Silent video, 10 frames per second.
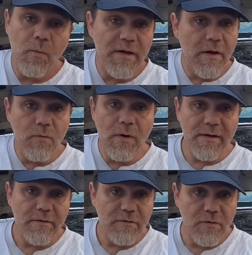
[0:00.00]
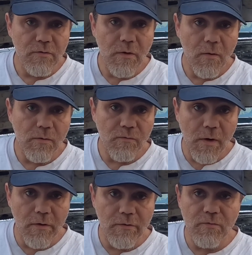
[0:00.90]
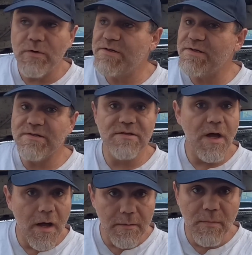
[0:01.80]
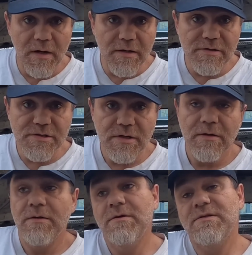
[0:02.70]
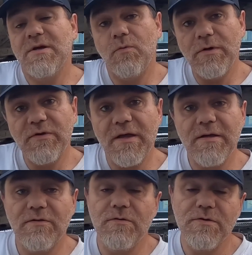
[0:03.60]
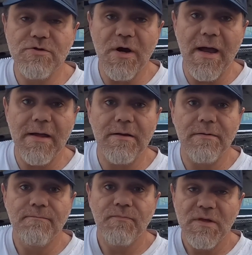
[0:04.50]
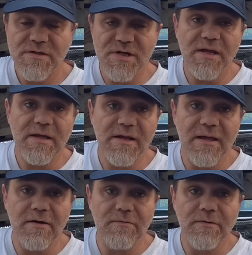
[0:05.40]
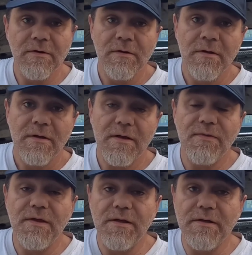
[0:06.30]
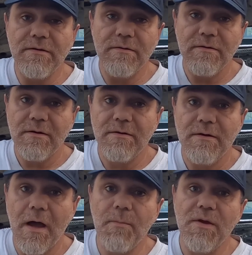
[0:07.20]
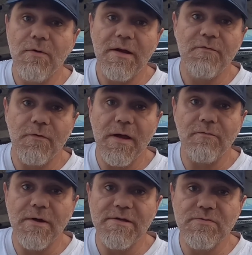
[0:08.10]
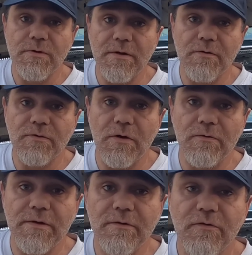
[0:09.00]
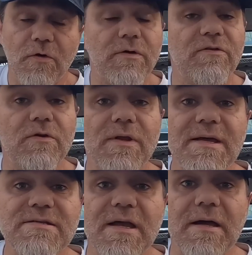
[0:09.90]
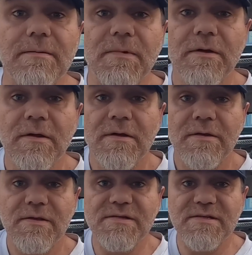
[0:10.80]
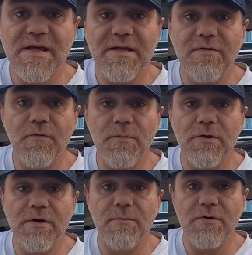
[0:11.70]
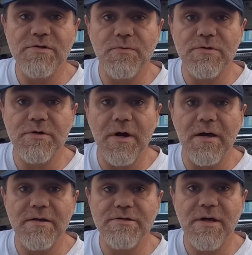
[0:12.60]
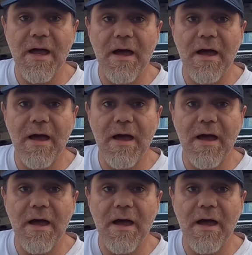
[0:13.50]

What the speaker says: We know what it'll do on the road, which is not much. So we'll take it to the track, shake it down, and then I'll be ready for that race with Uncle Tony. So until next time, this is Andy from Unity Motorsports Garage.